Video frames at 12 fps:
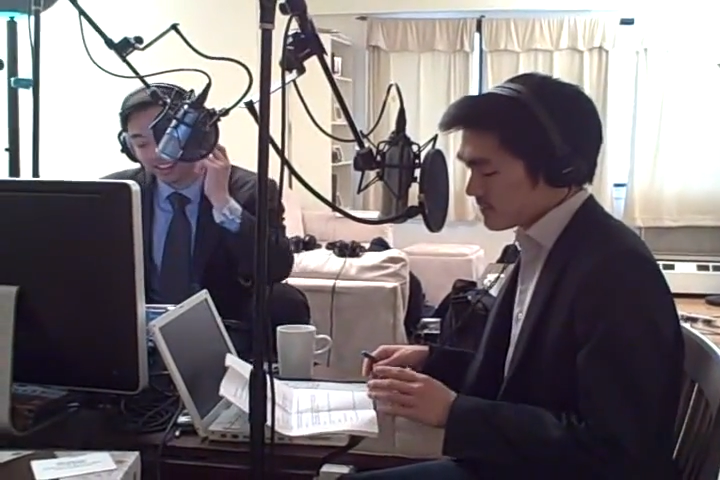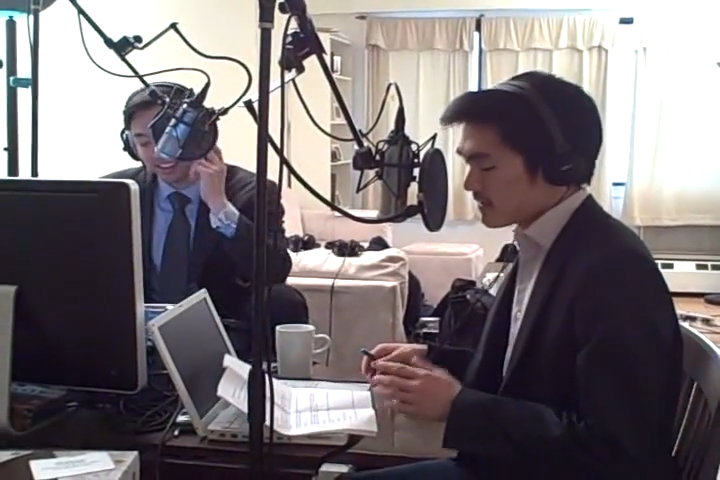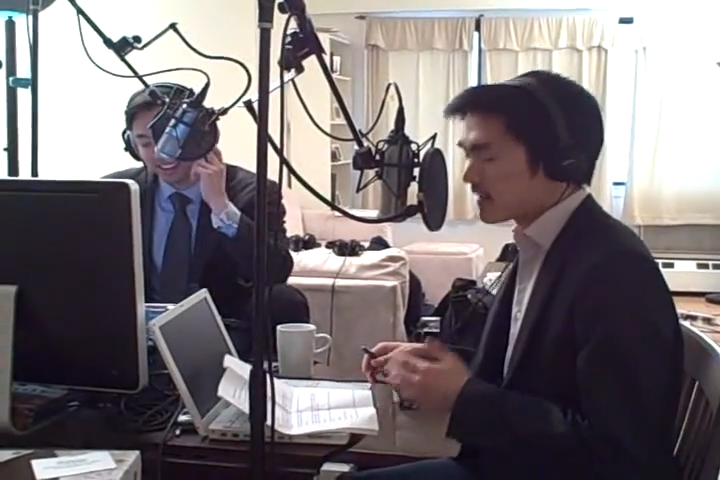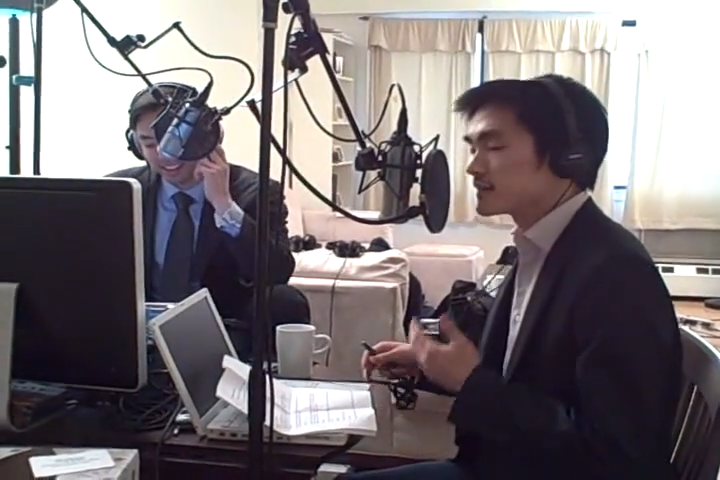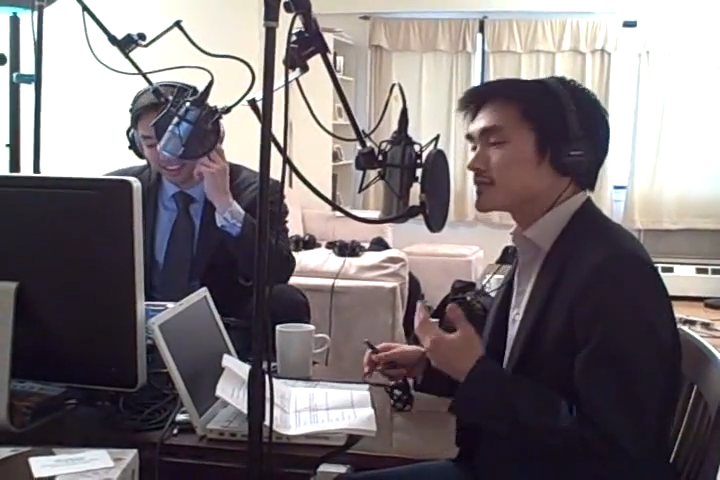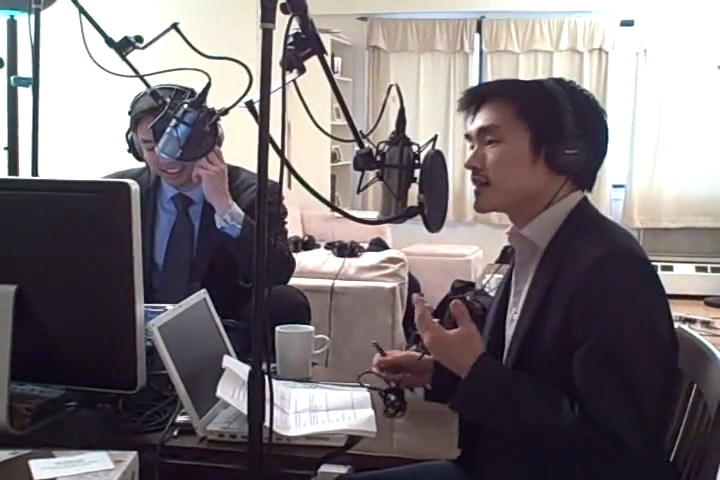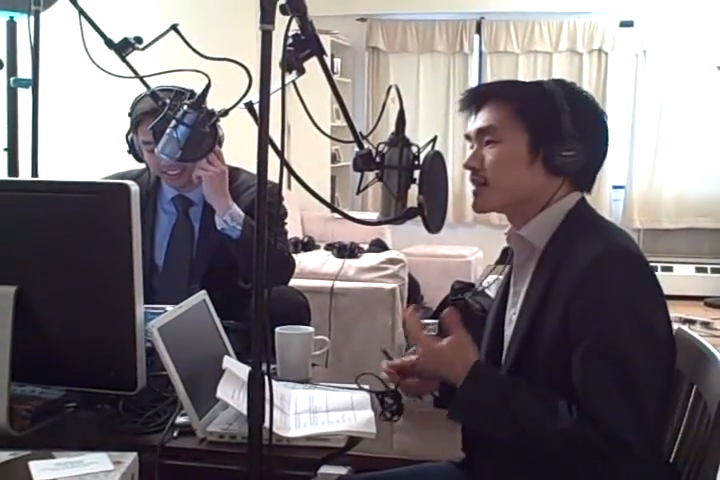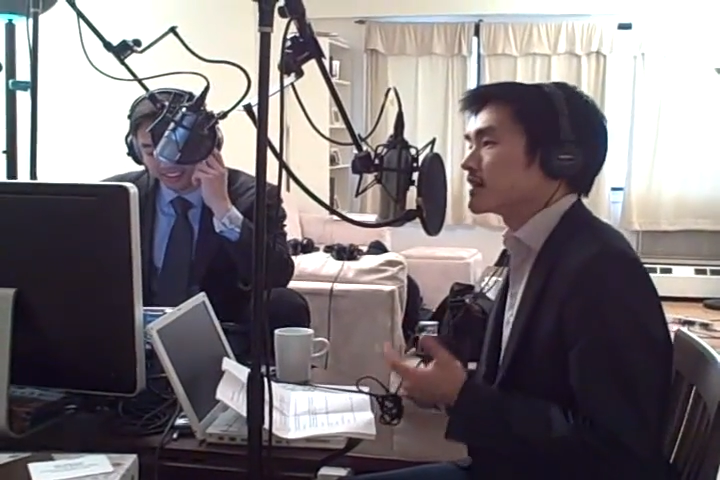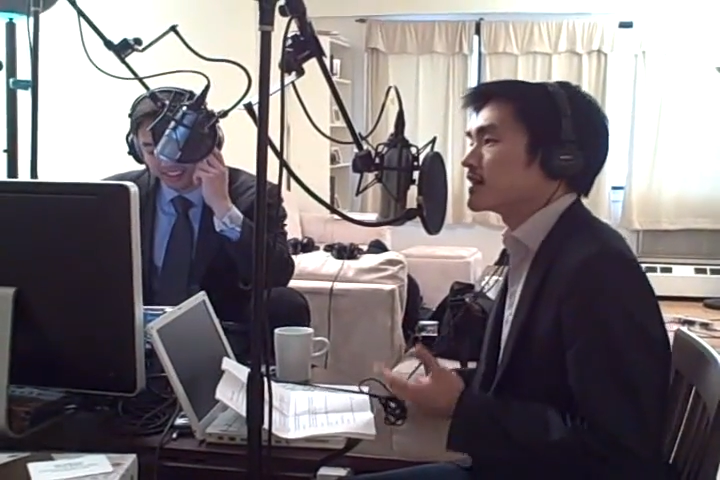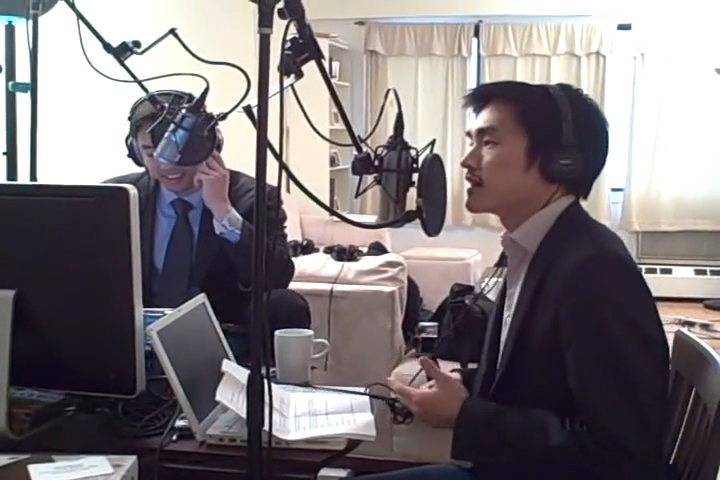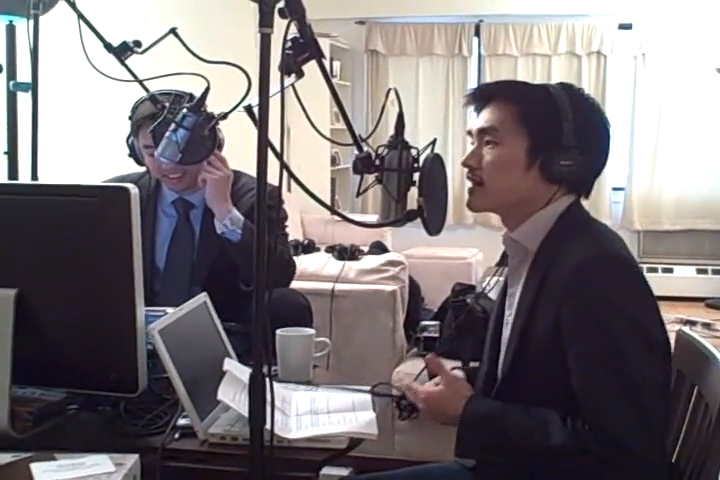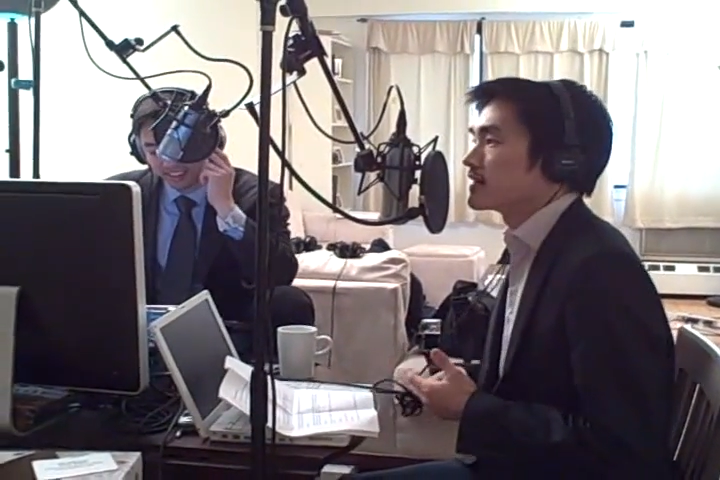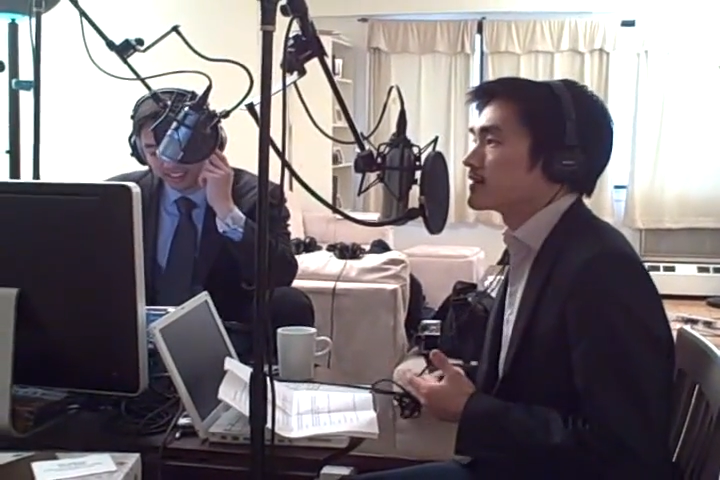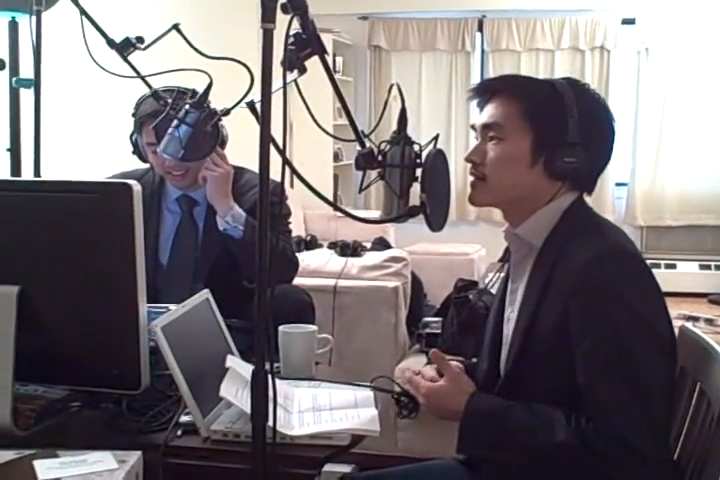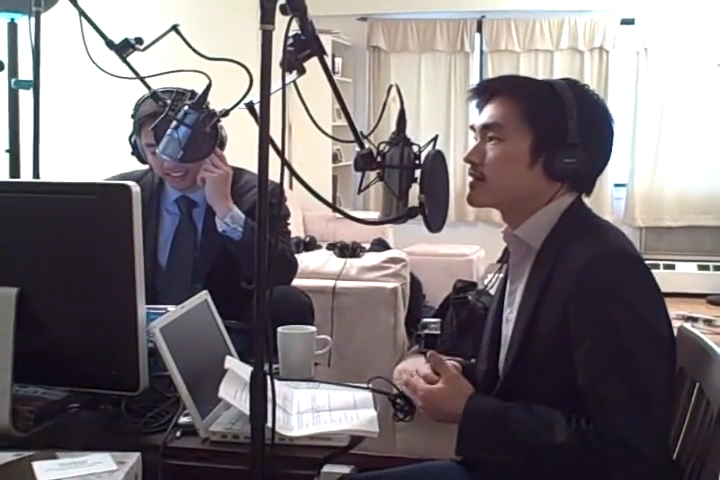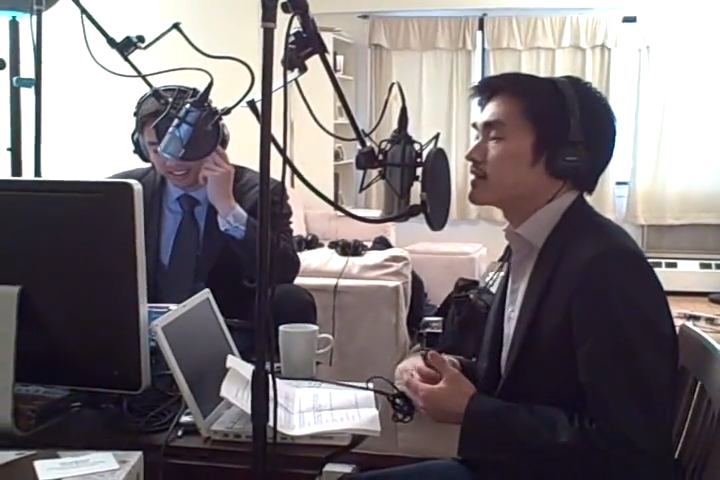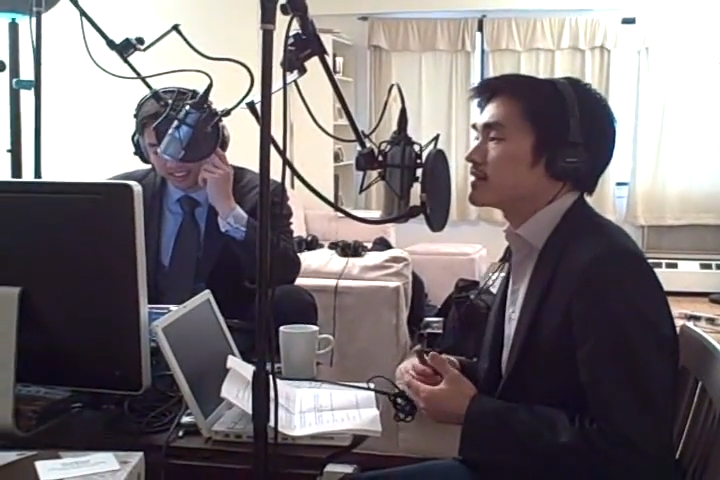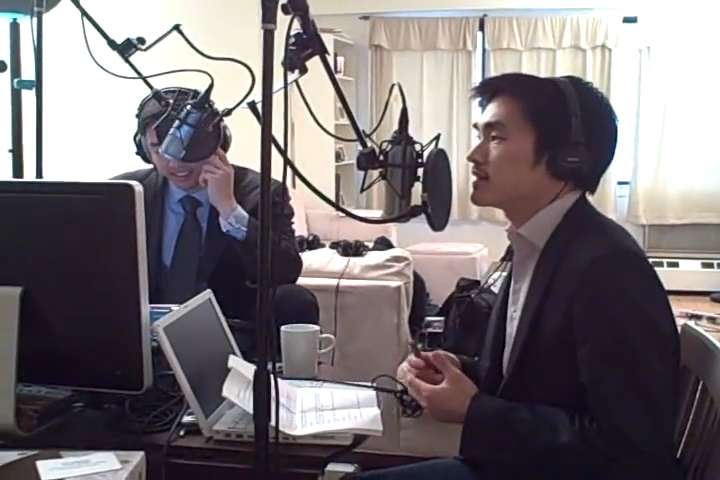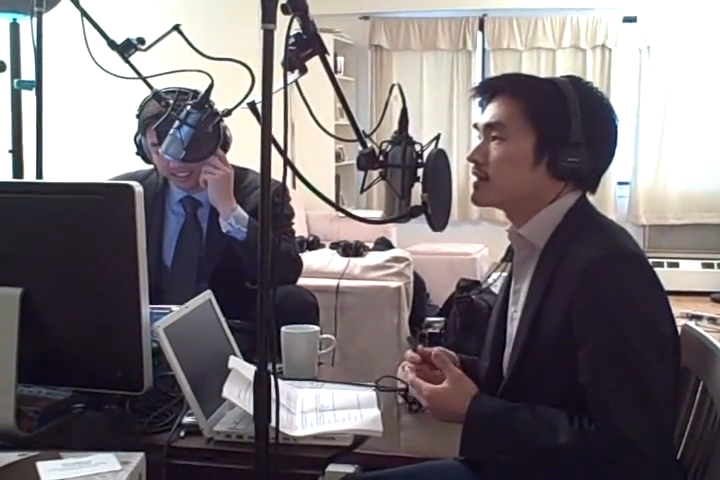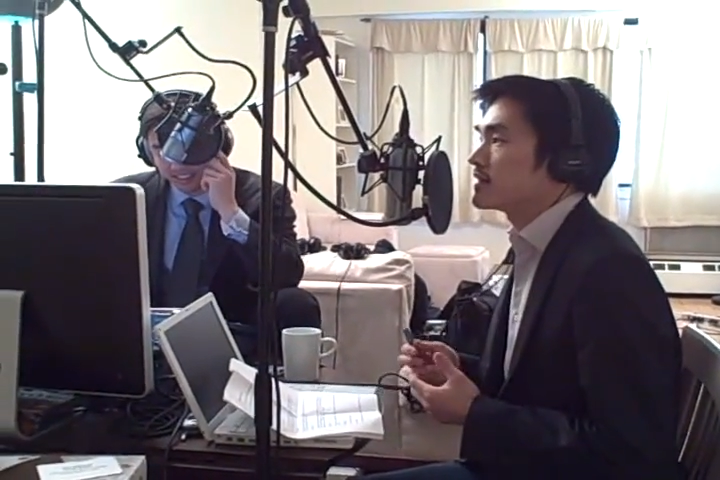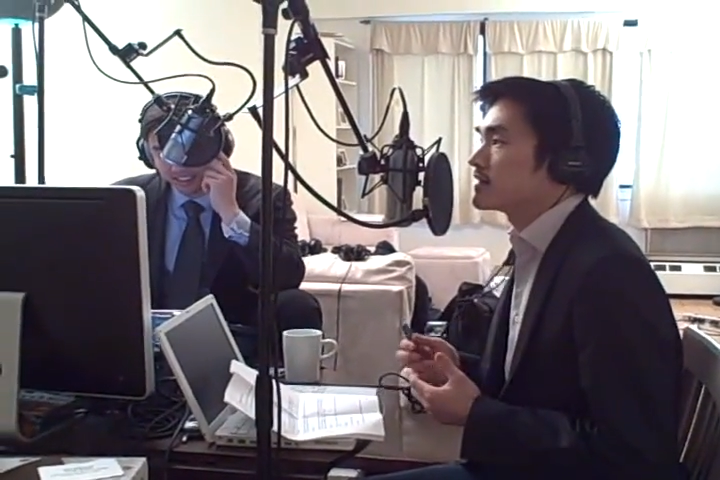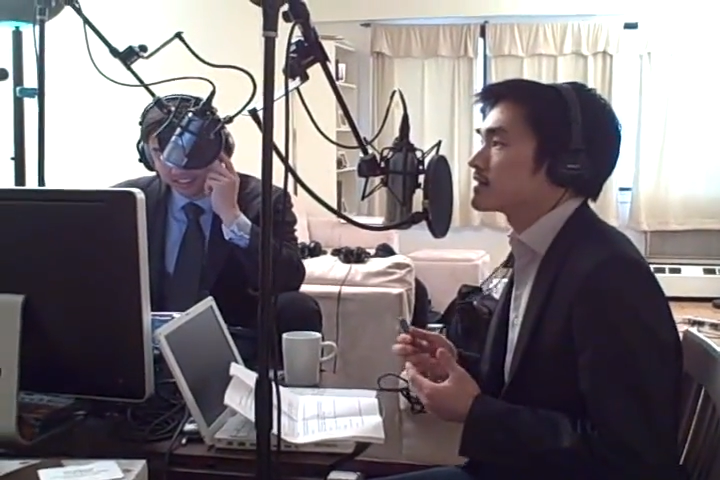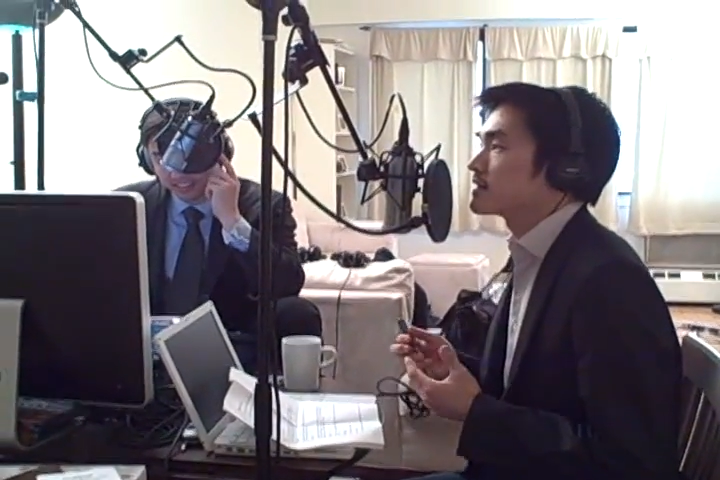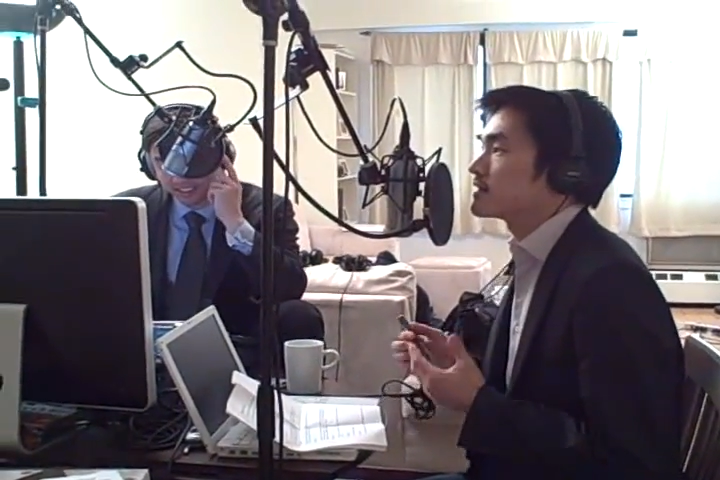Well, I'll say
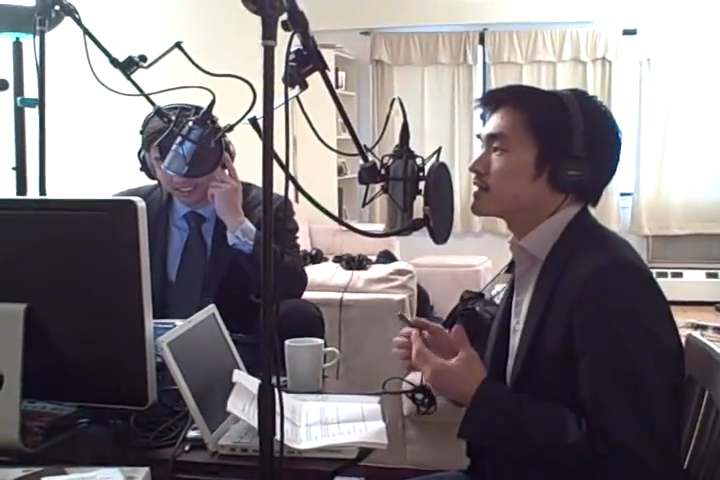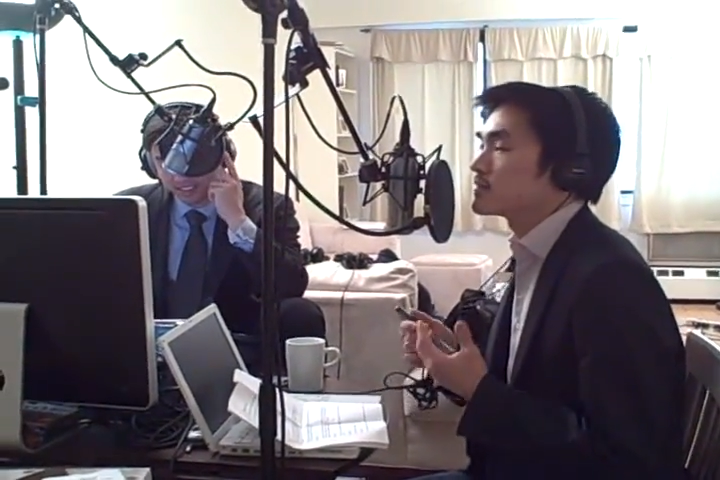it